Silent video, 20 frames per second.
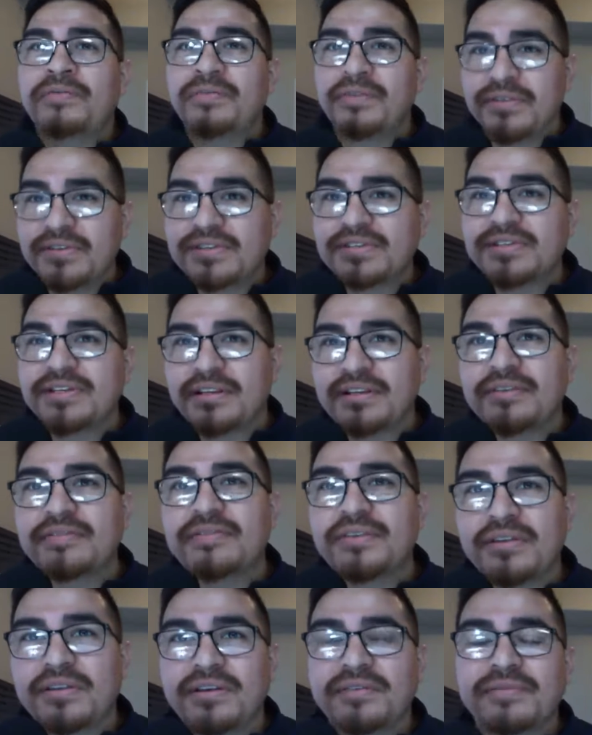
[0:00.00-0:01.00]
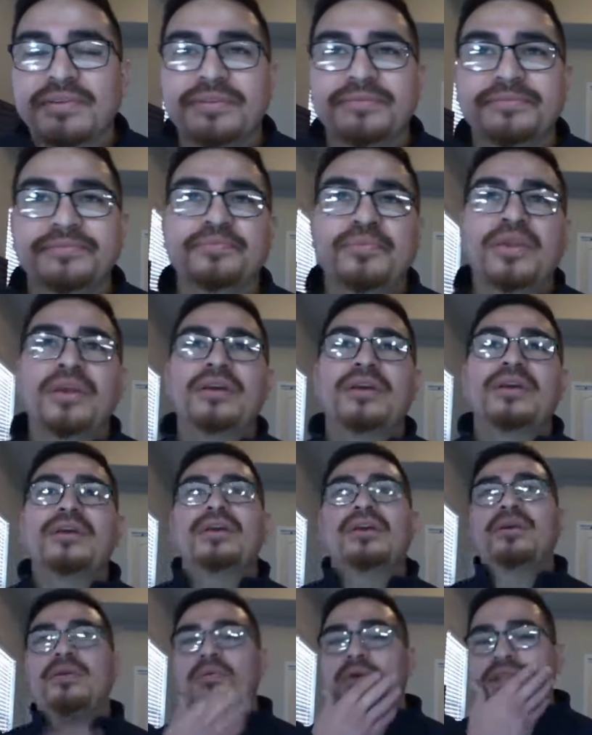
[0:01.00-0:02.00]
for the city of Cleveland.
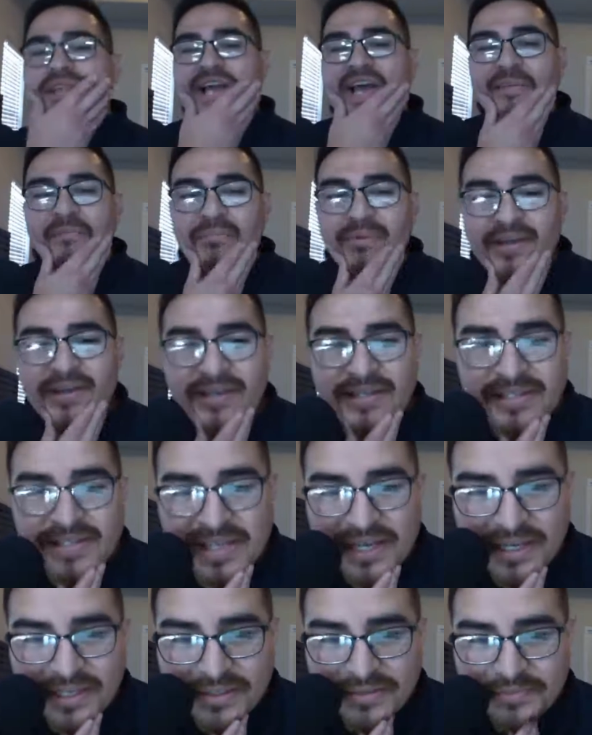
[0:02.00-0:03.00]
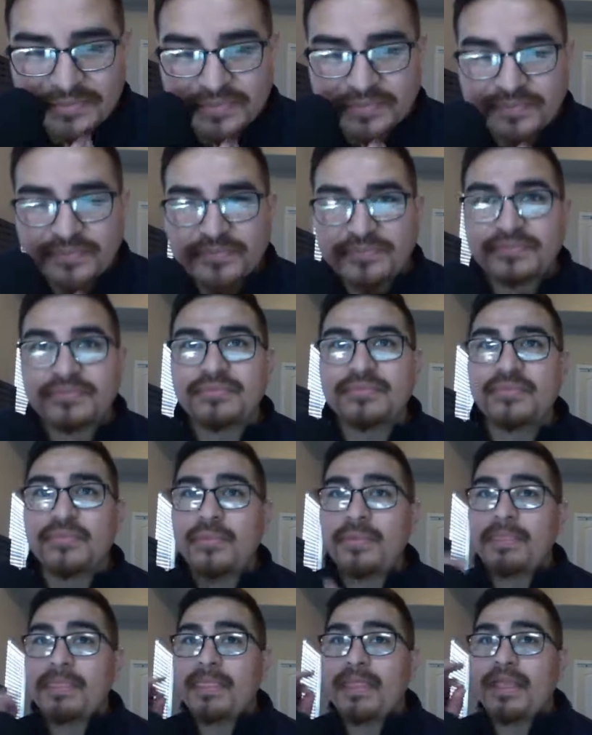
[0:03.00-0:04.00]
With that being said,
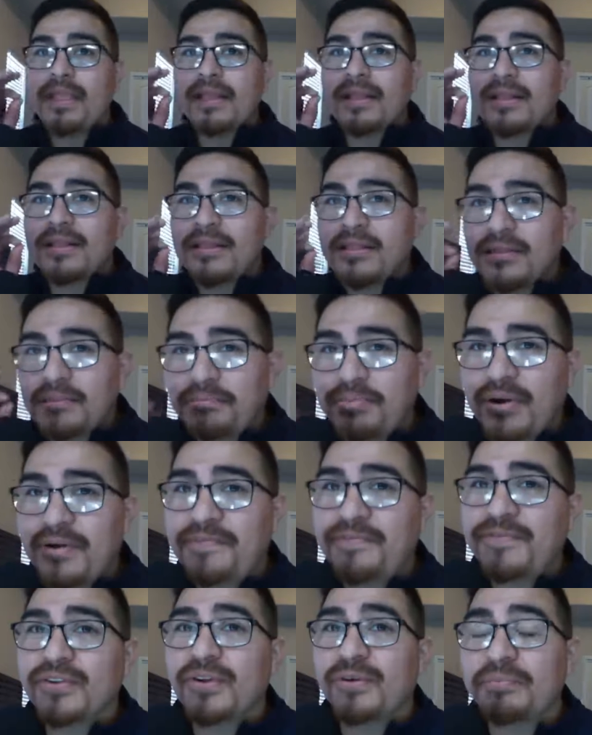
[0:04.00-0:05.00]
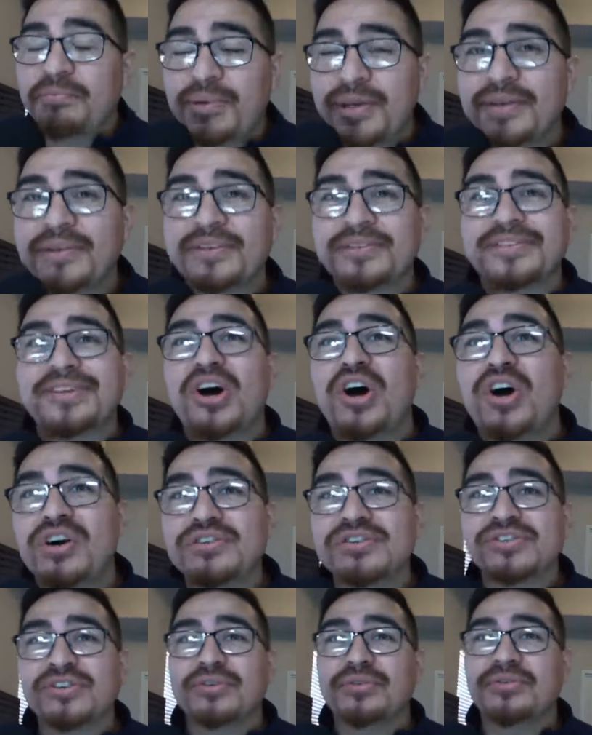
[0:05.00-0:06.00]
the Buffalo Bills
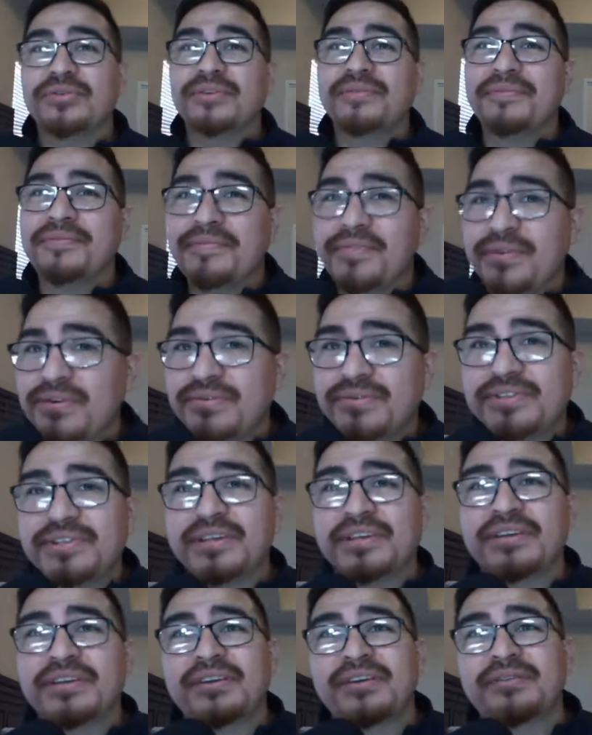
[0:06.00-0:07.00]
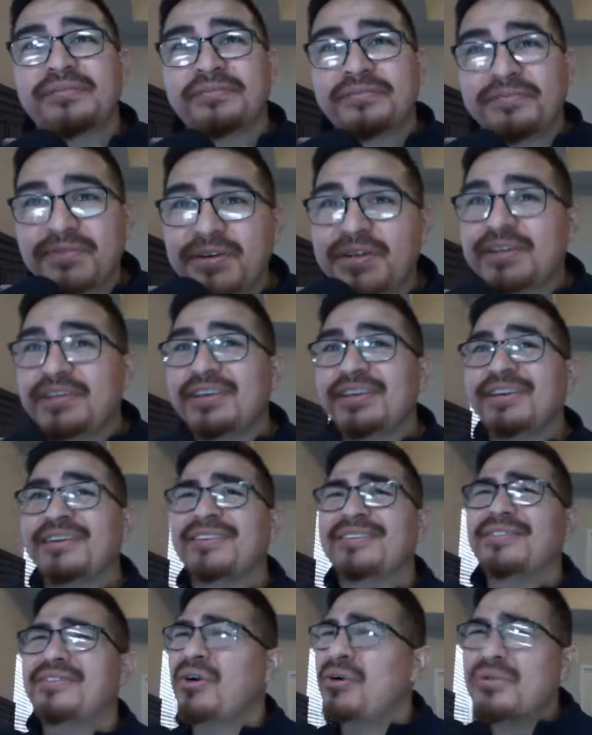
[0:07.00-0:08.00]
also confusing, conflicting.
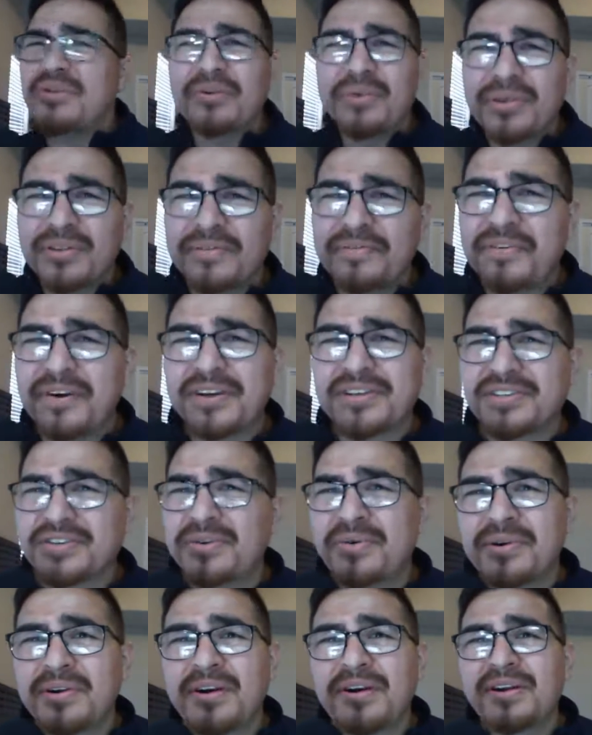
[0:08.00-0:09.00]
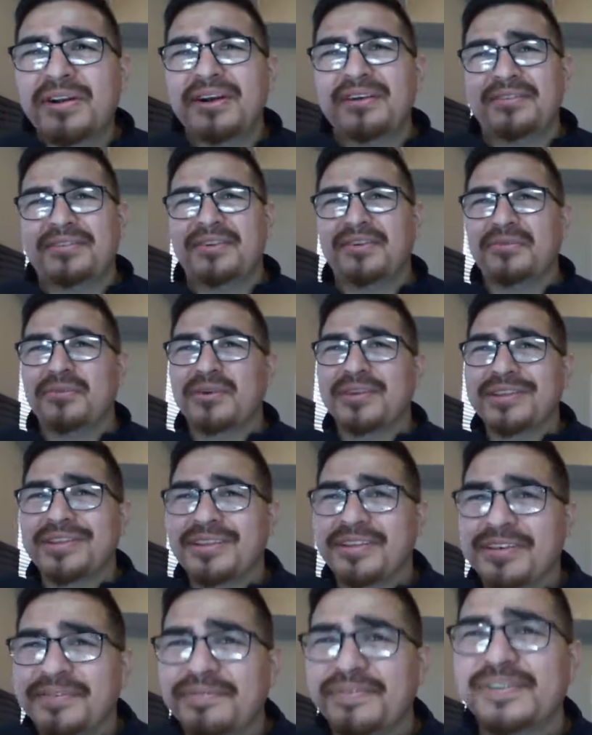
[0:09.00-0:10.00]
Don't know what the fuck's going on out there. What the
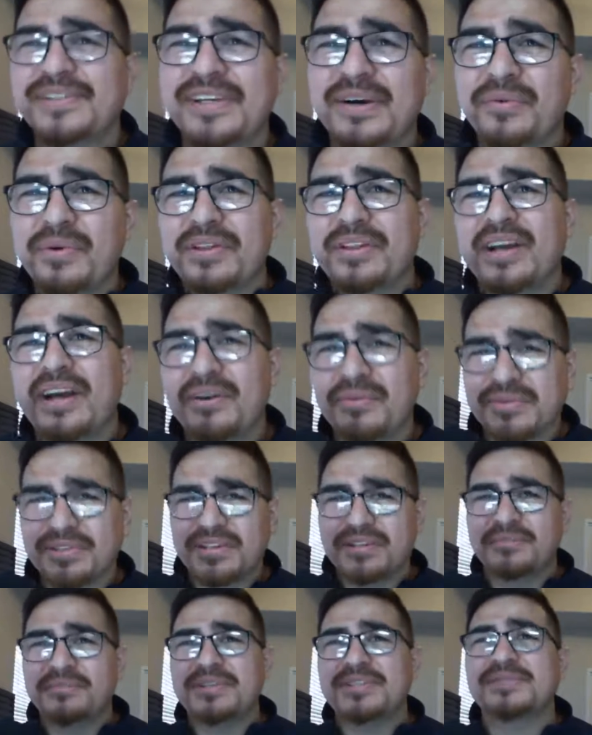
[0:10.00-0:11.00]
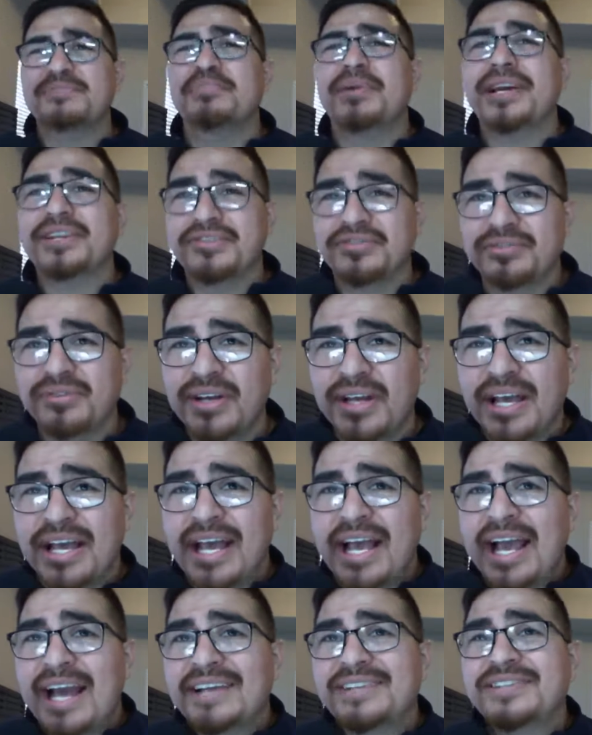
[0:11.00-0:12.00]
defense that we thought was going to be special
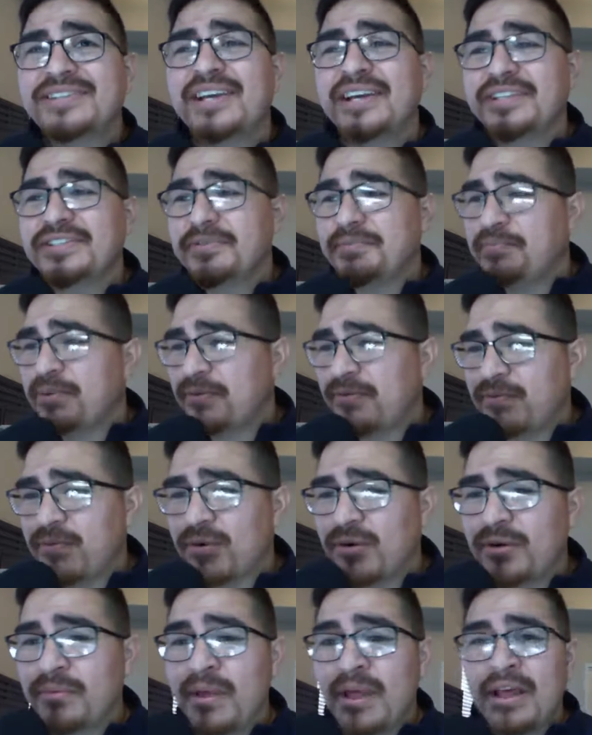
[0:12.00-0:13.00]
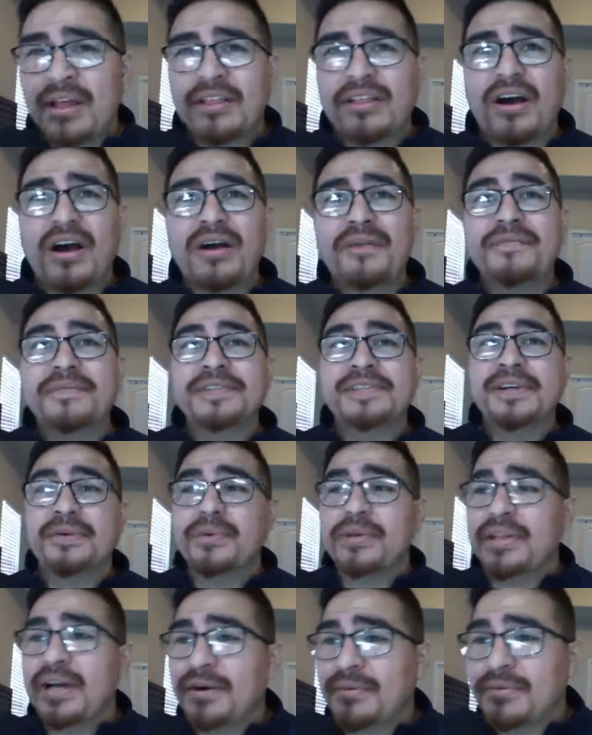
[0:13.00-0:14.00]
has yet to perform. The offense that
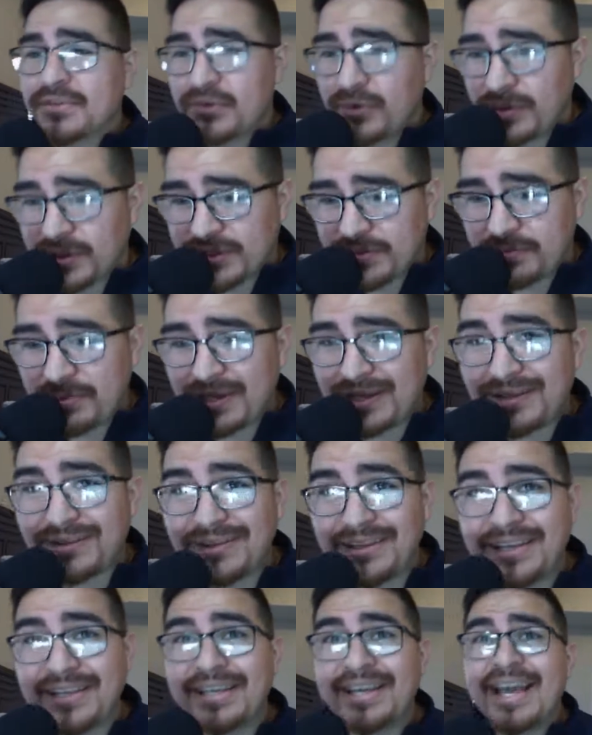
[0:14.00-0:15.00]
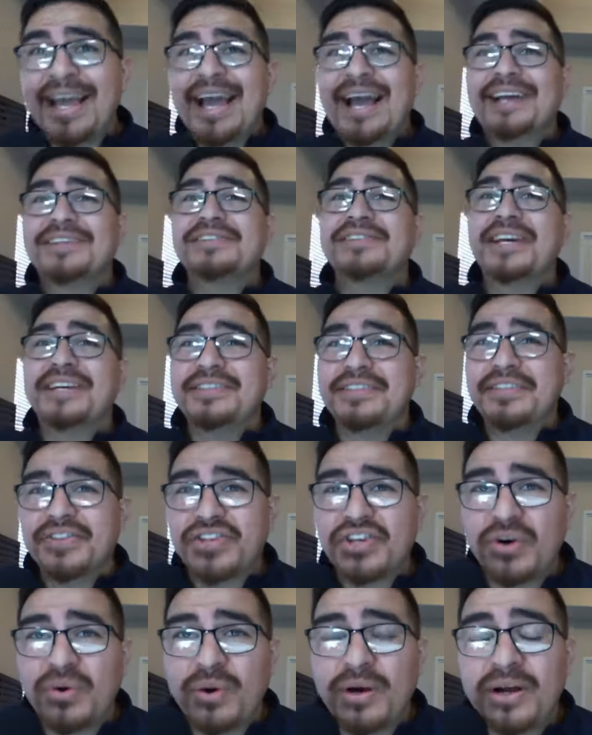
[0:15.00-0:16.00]
we thought was going to be elite has yet to
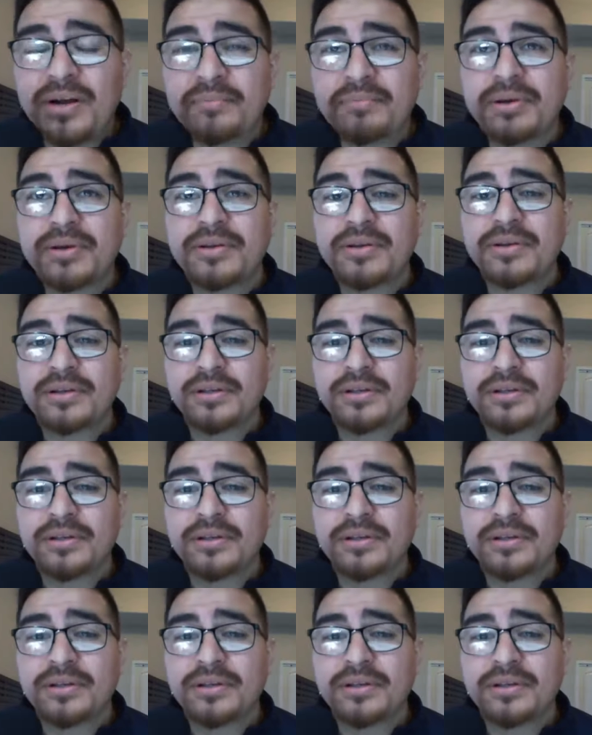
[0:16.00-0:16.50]
show up.